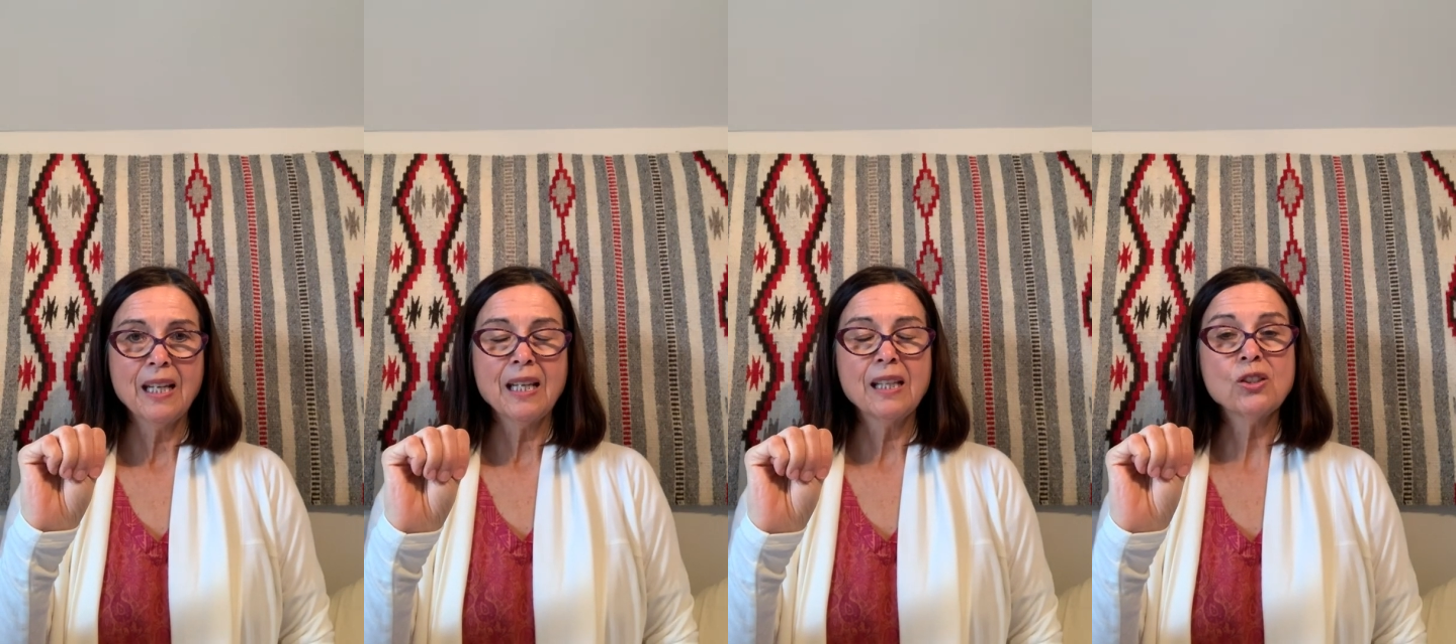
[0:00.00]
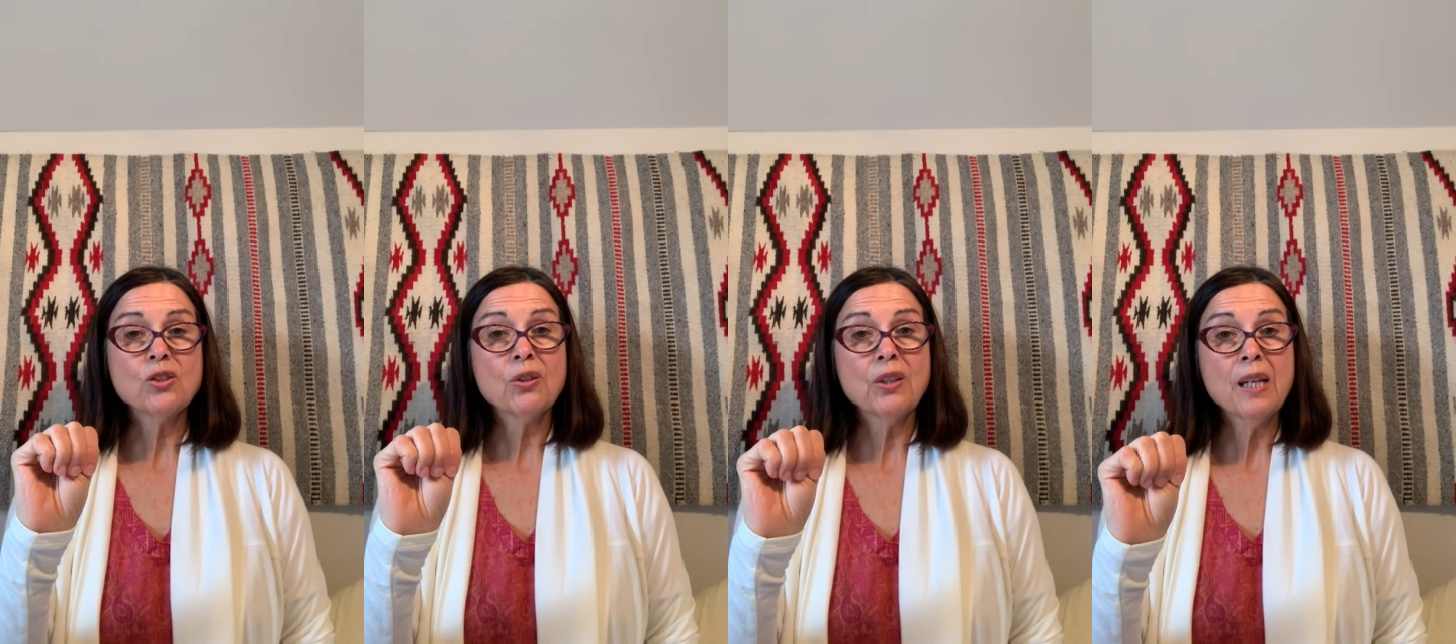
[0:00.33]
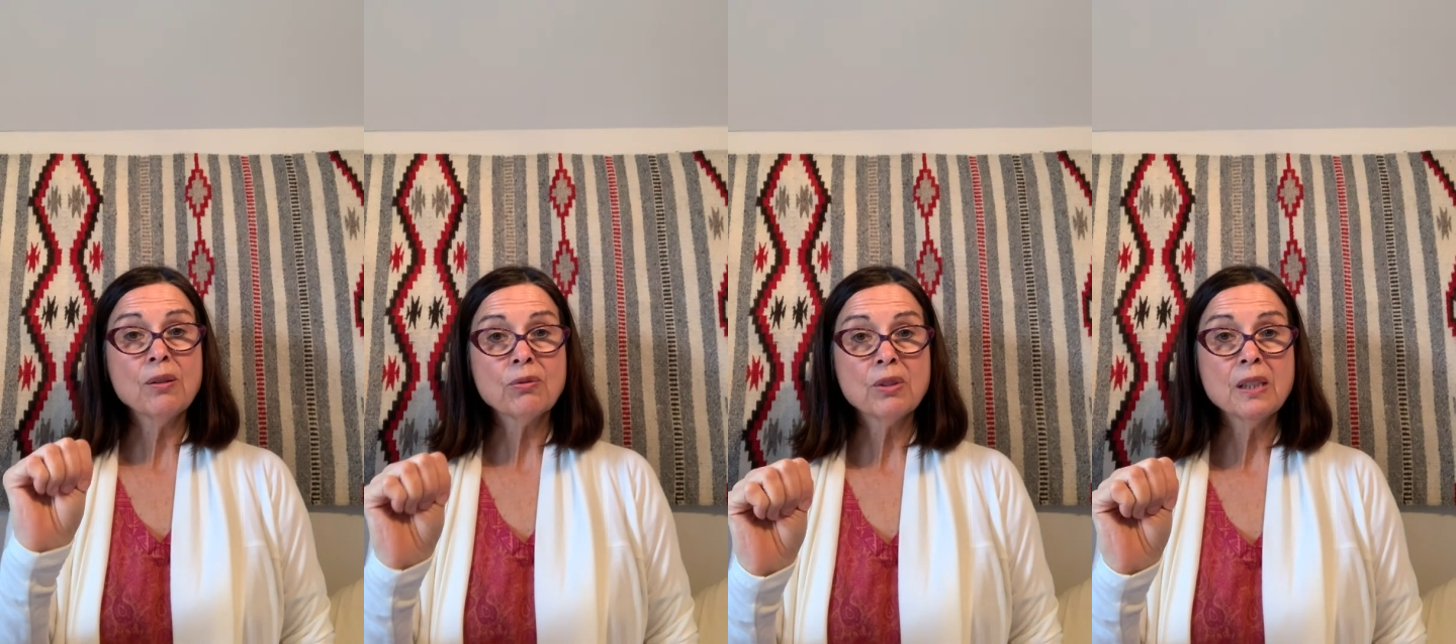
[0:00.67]
And so
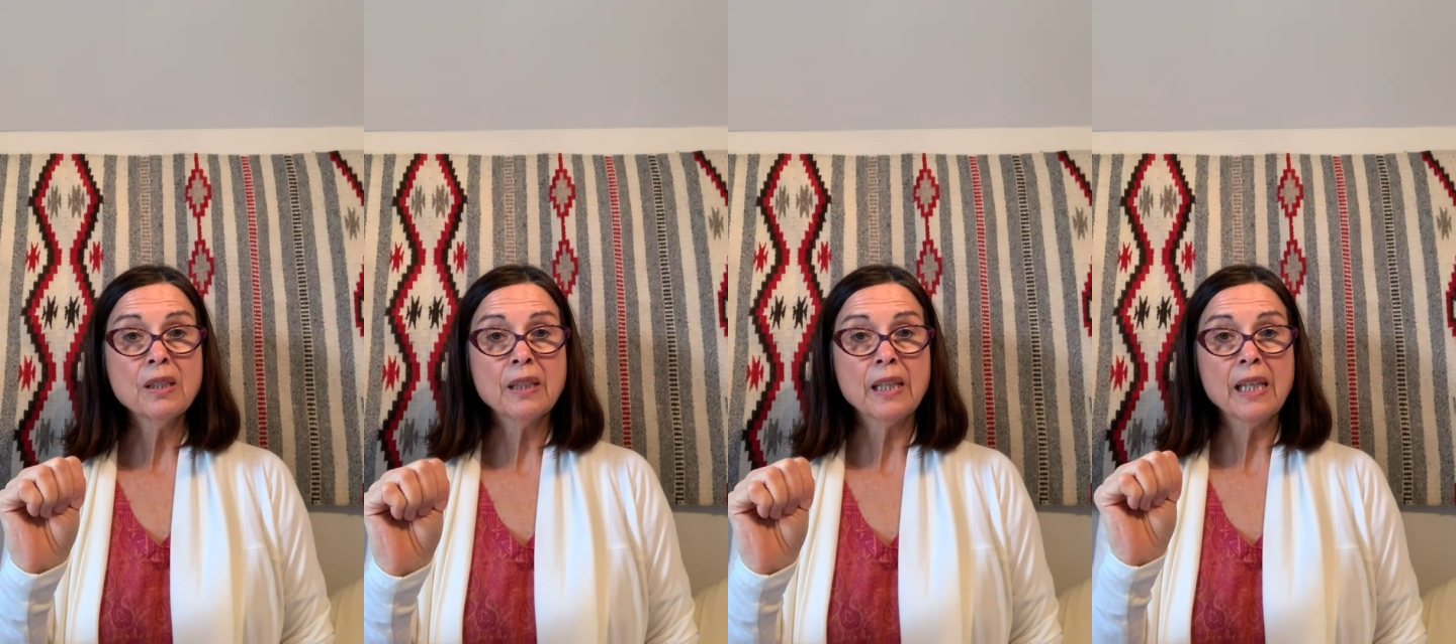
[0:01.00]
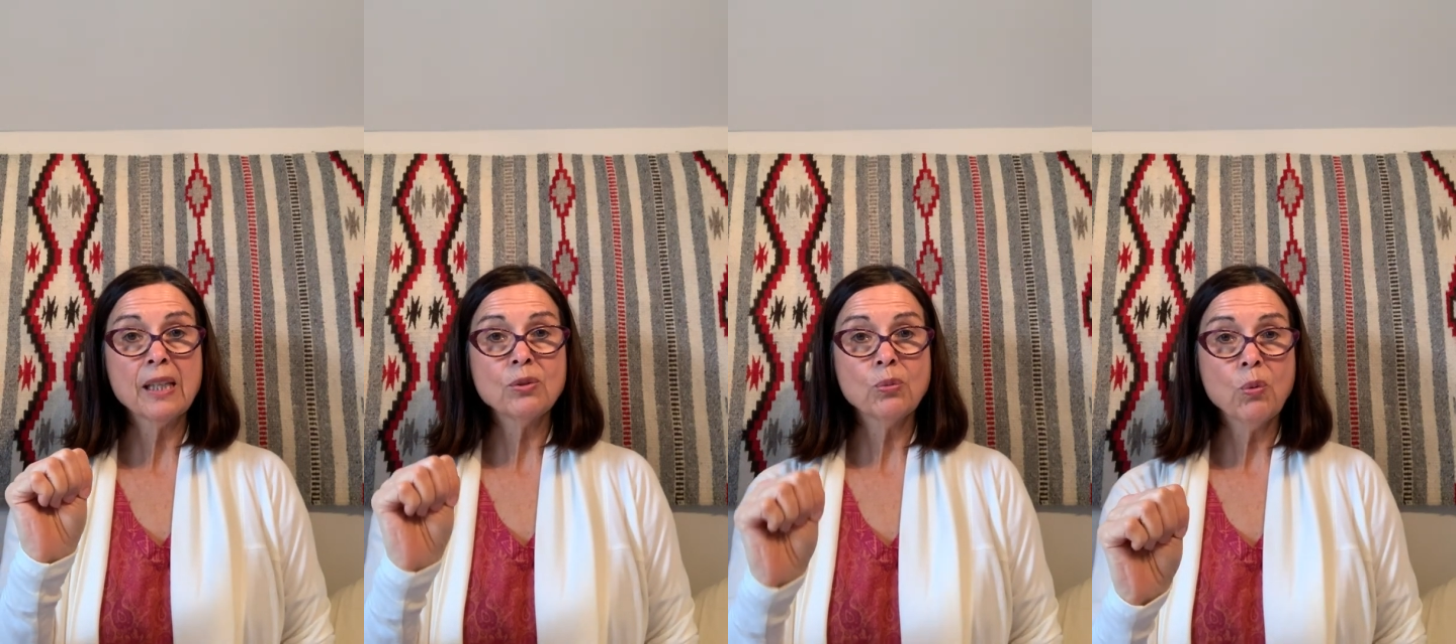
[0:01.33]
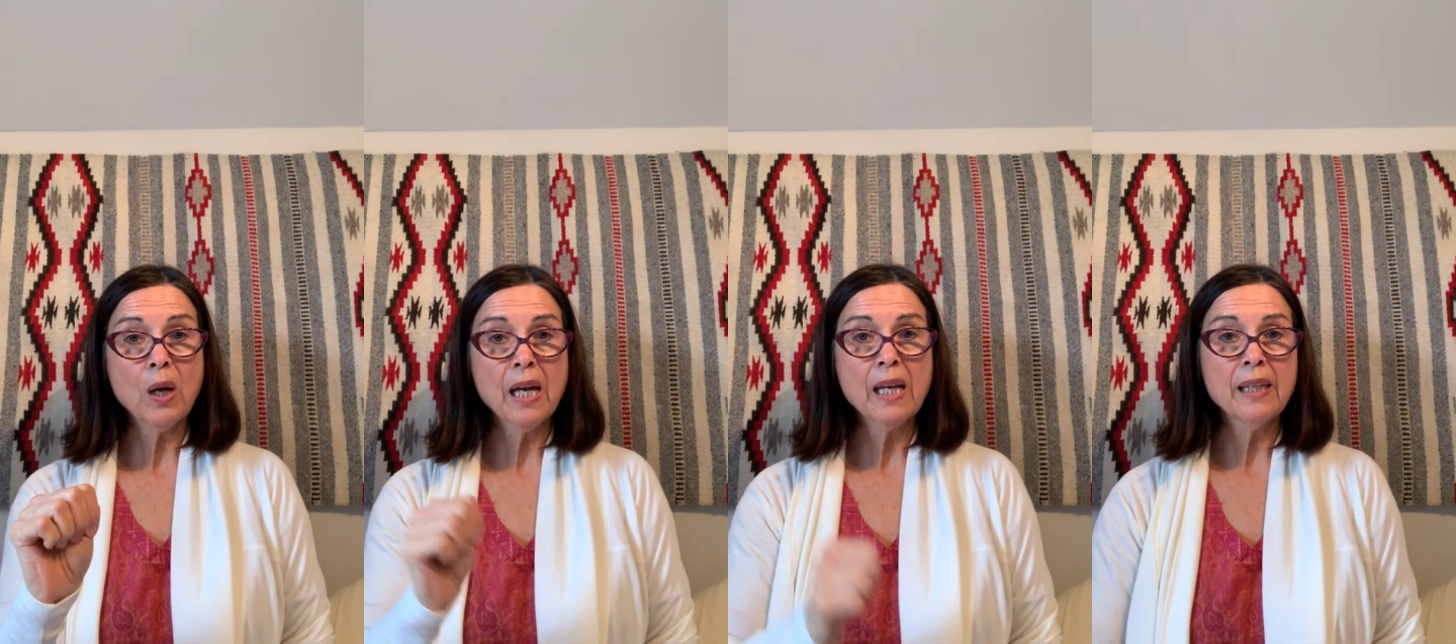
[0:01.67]
that really is
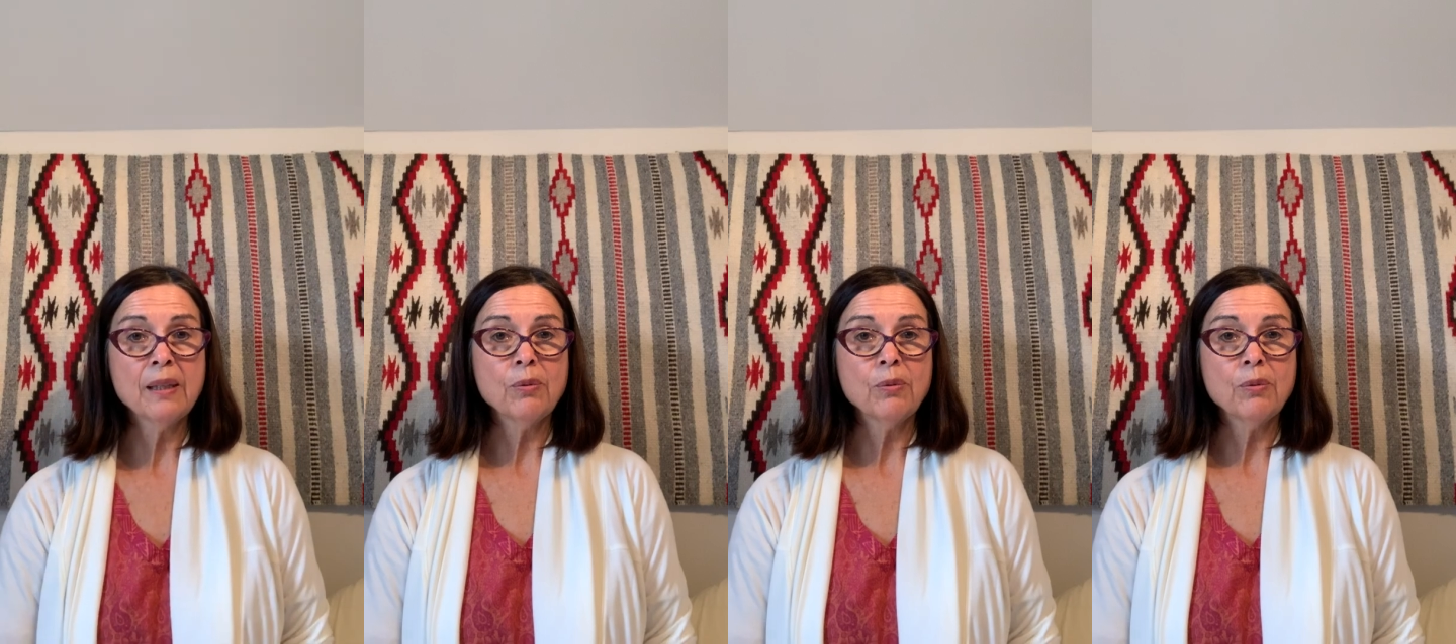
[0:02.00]
why